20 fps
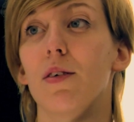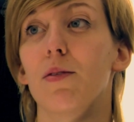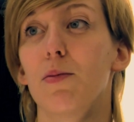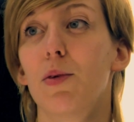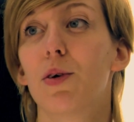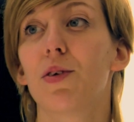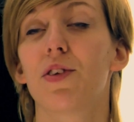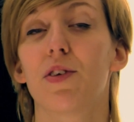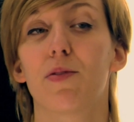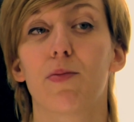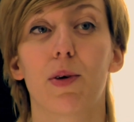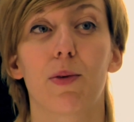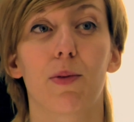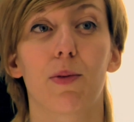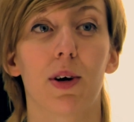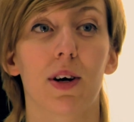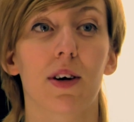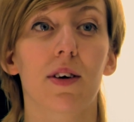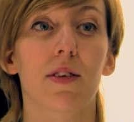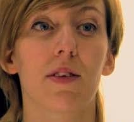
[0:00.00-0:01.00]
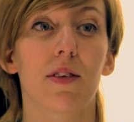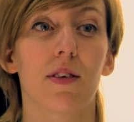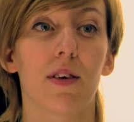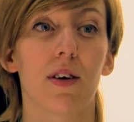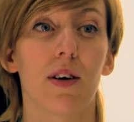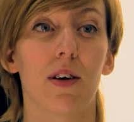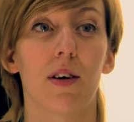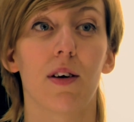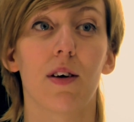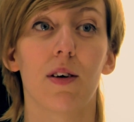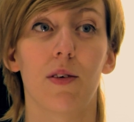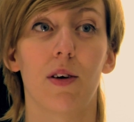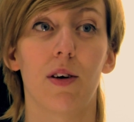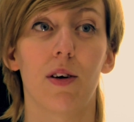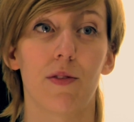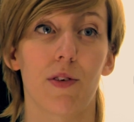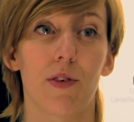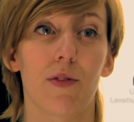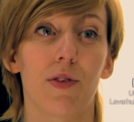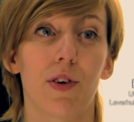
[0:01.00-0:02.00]
Most of my works
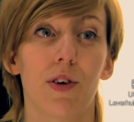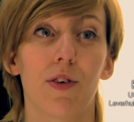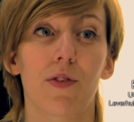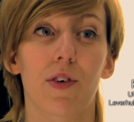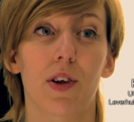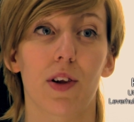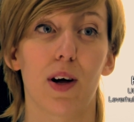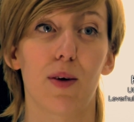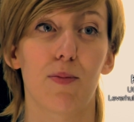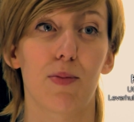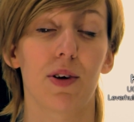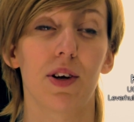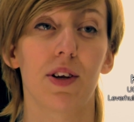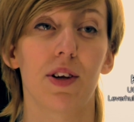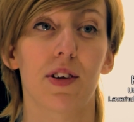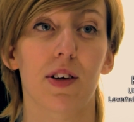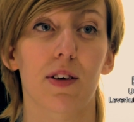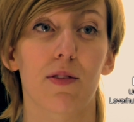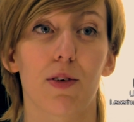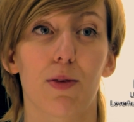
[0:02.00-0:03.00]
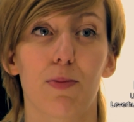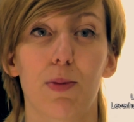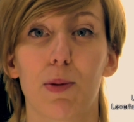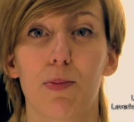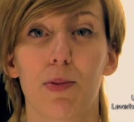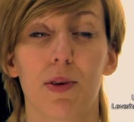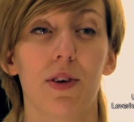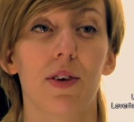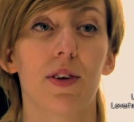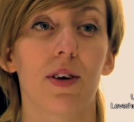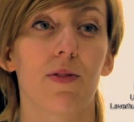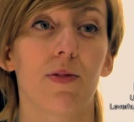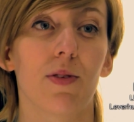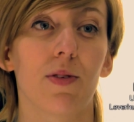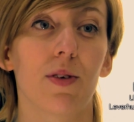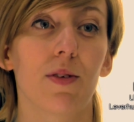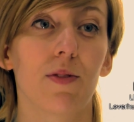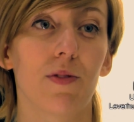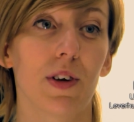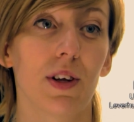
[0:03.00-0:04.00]
have involved collaborating with people in
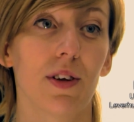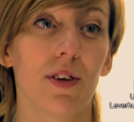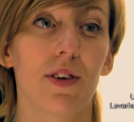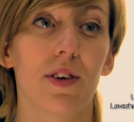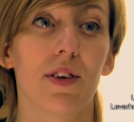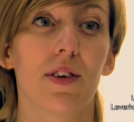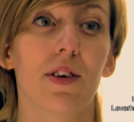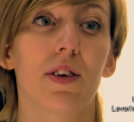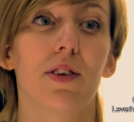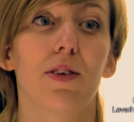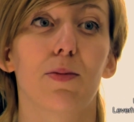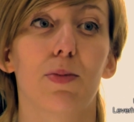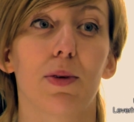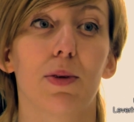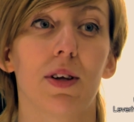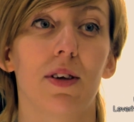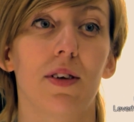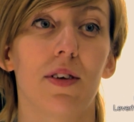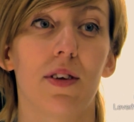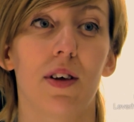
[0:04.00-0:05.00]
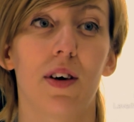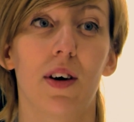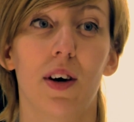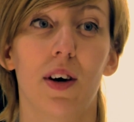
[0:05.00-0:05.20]
different fields and disciplines.